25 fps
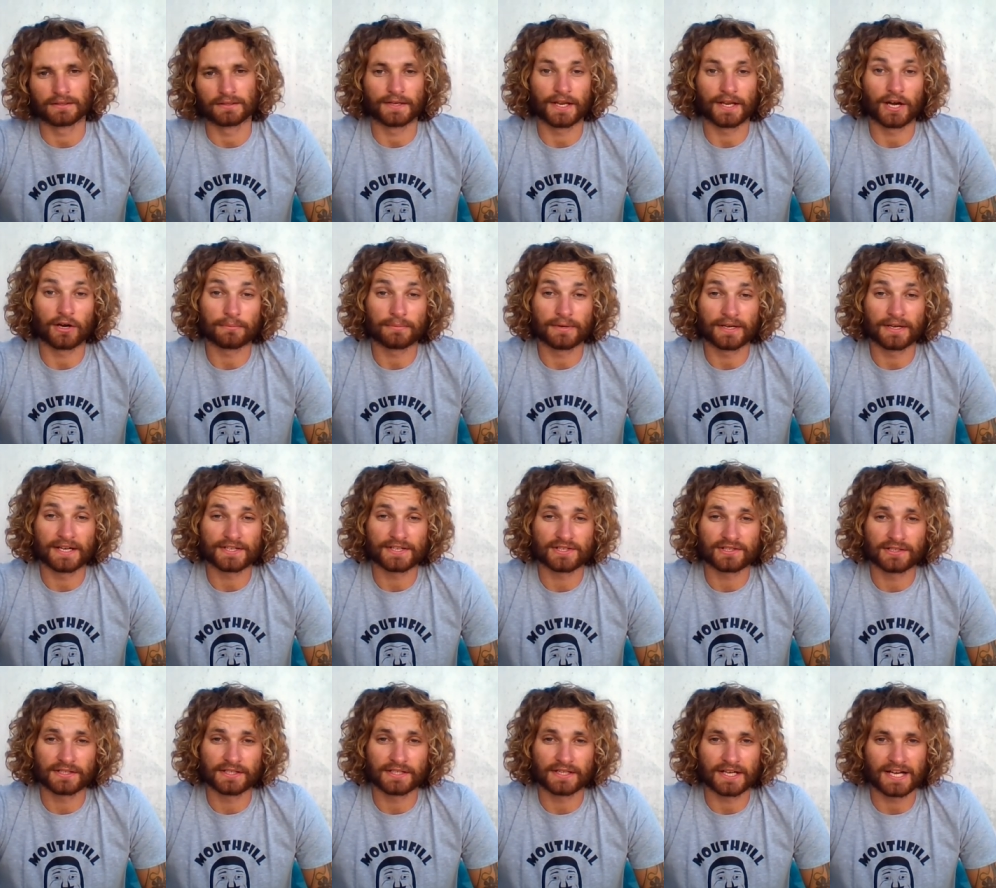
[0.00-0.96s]
Now
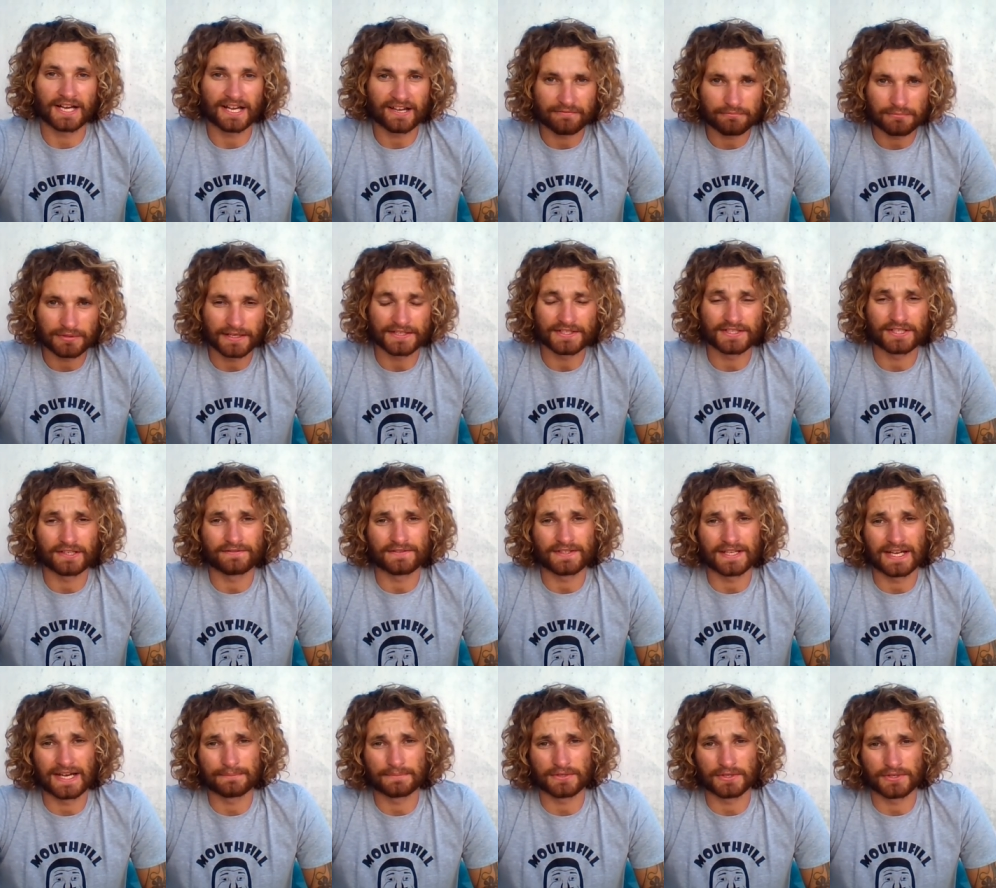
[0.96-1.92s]
personally, I have plenty of
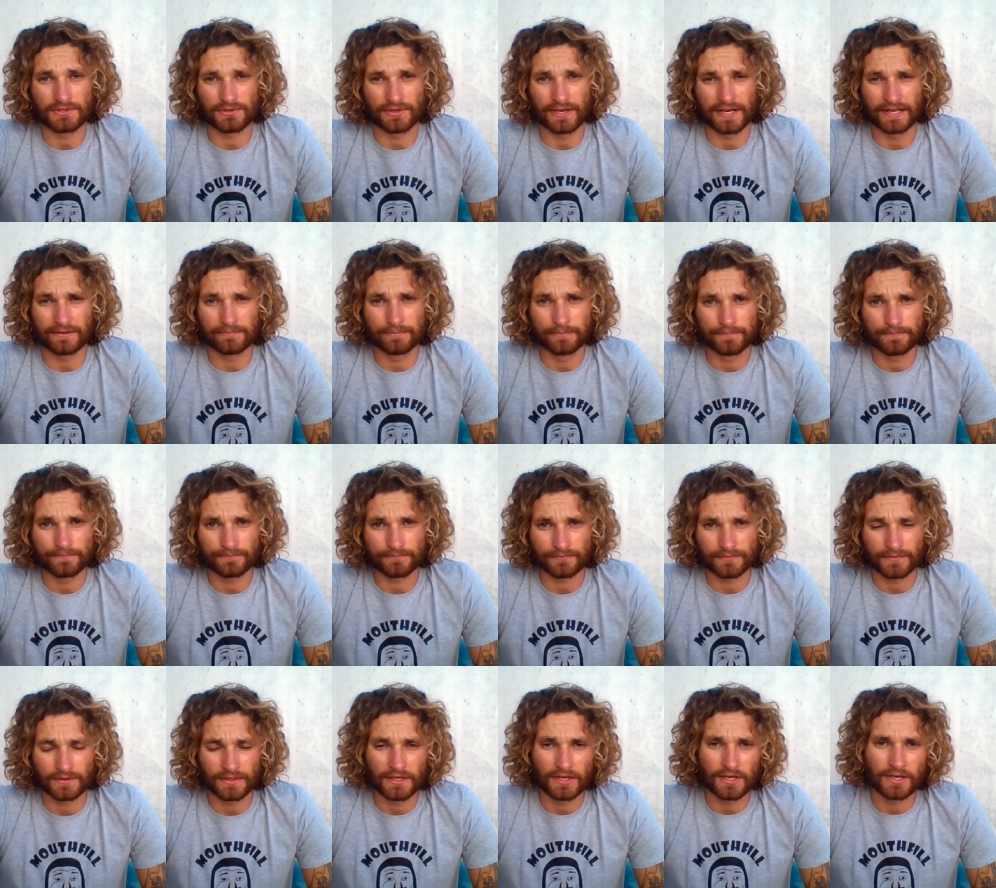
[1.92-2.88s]
time to train,
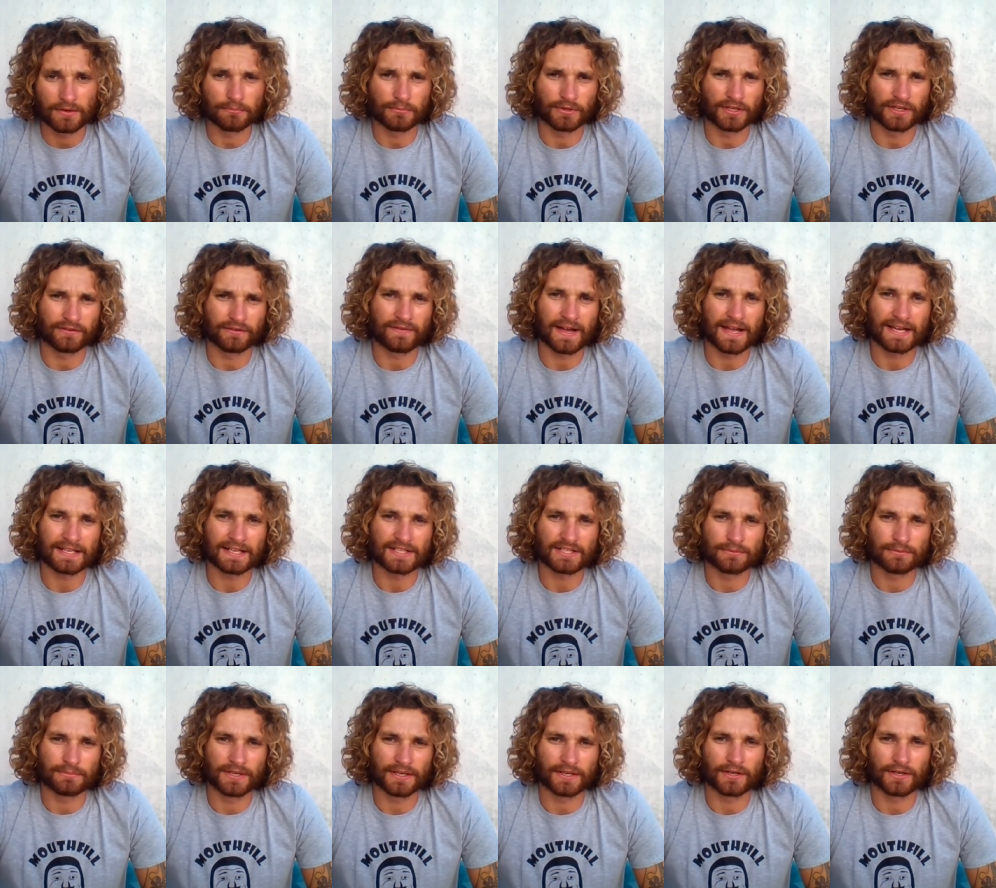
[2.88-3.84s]
but if I had
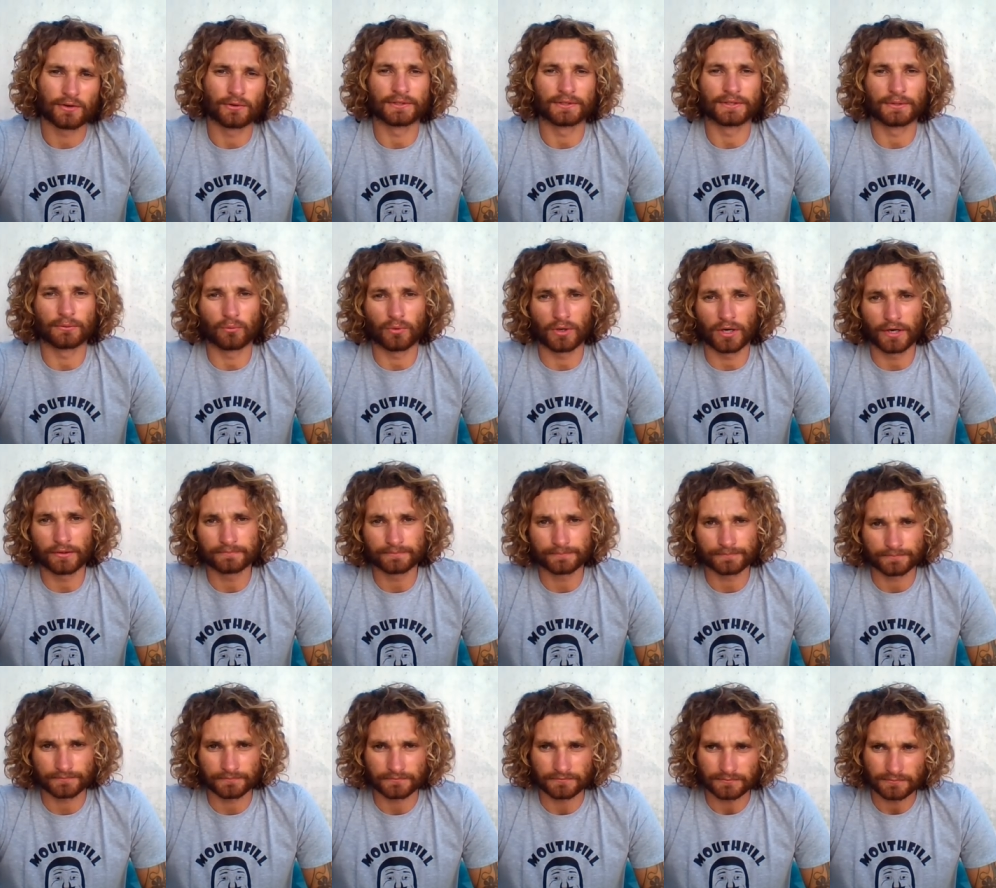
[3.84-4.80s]
to pick only one,
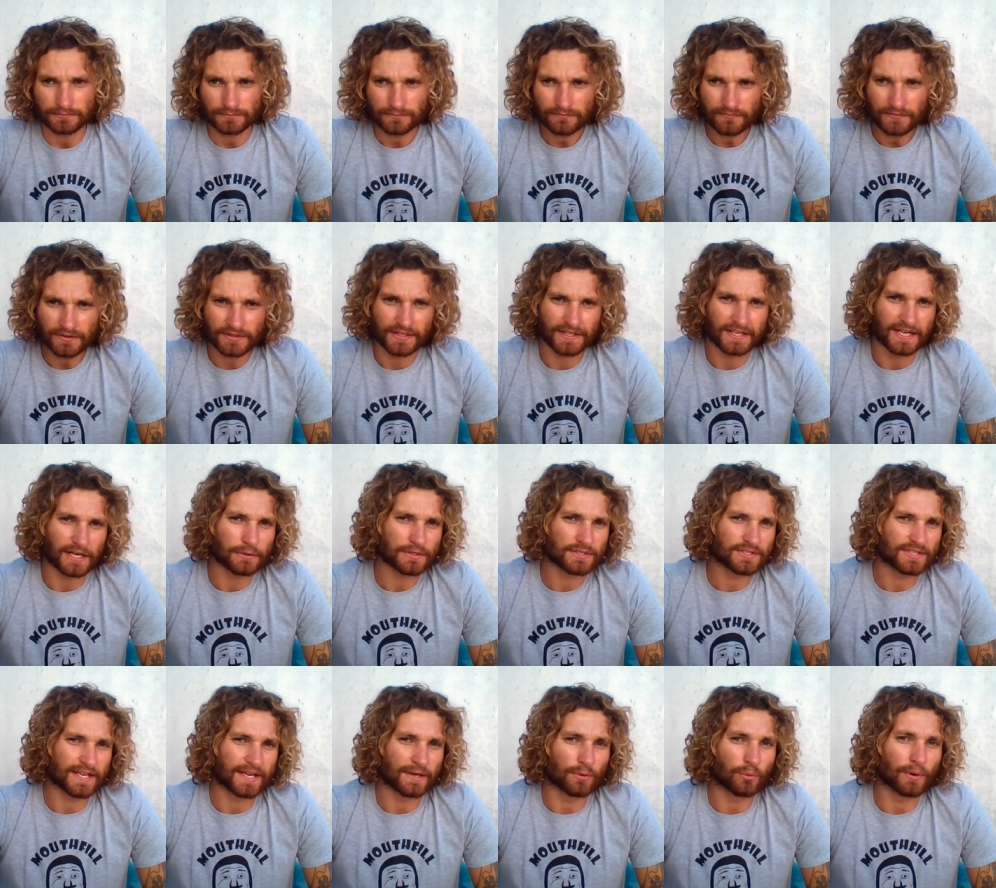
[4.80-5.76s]
then I
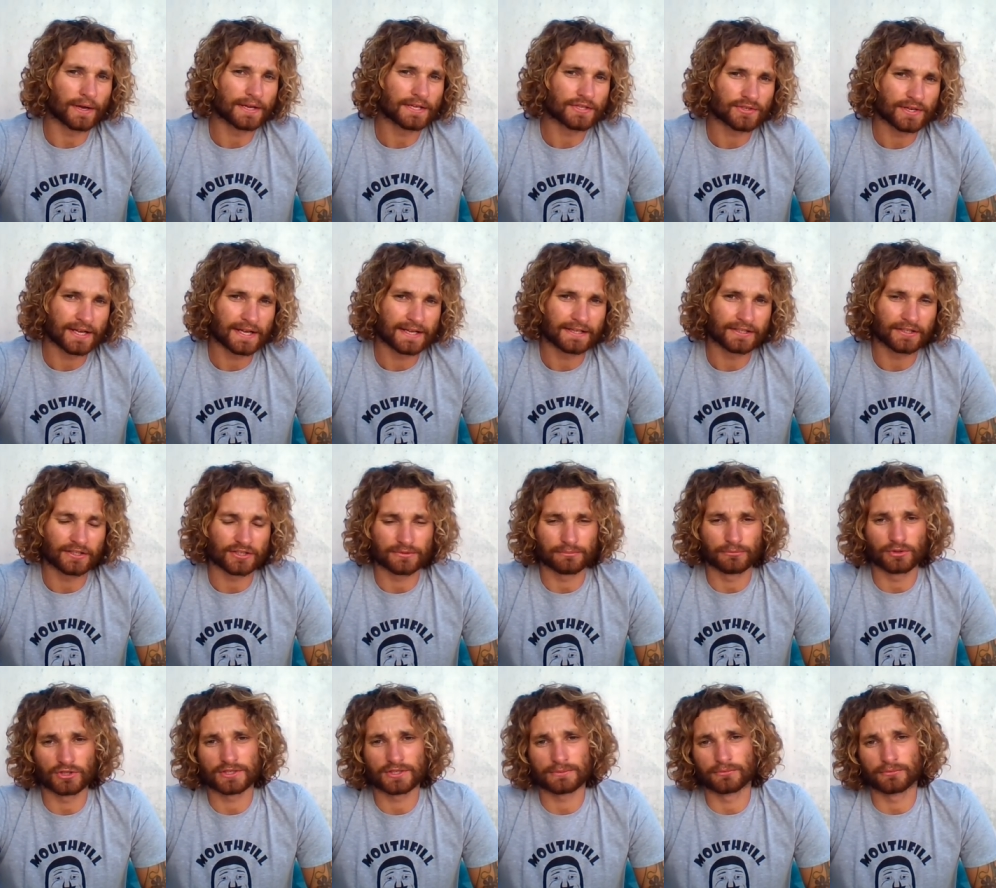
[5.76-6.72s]
would say weight training is
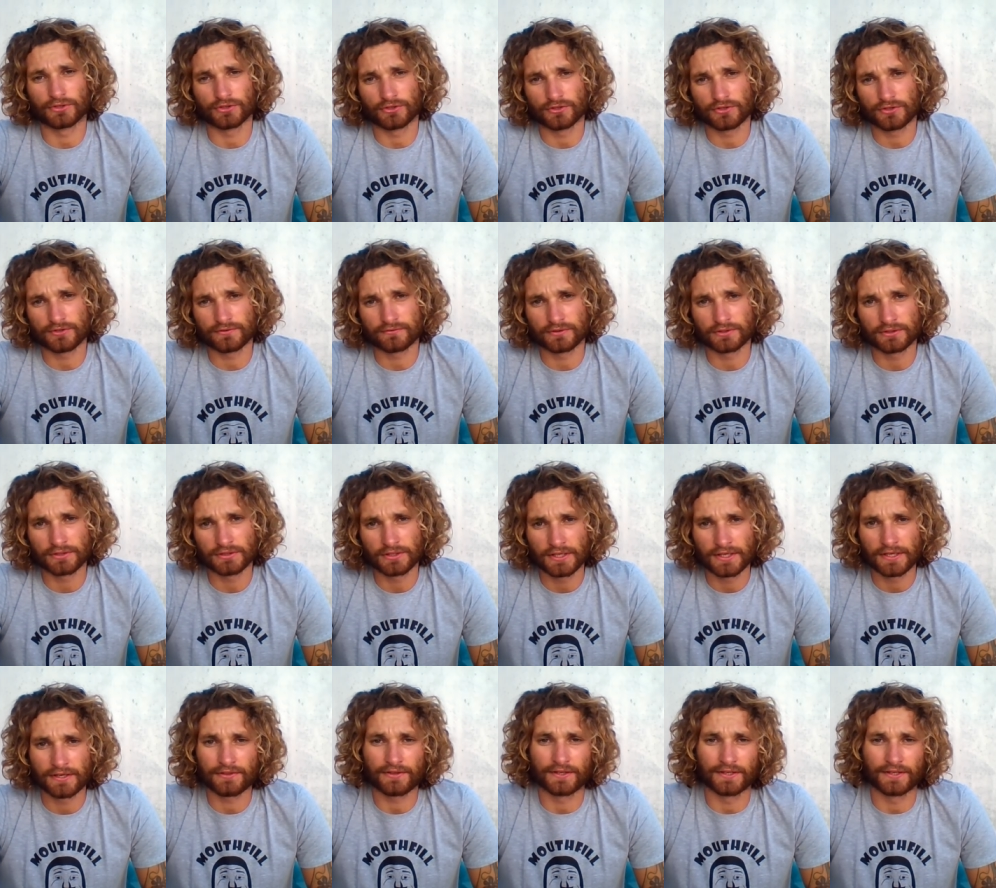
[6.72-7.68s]
much more useful
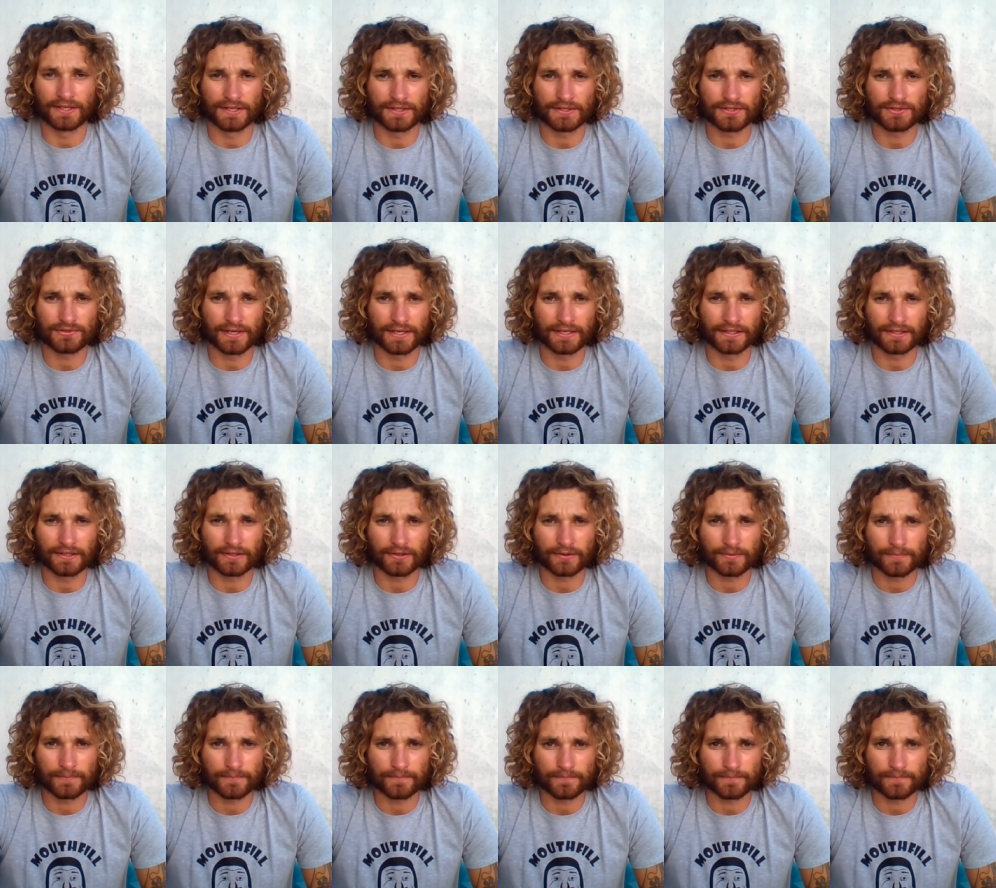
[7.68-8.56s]
than HIIT training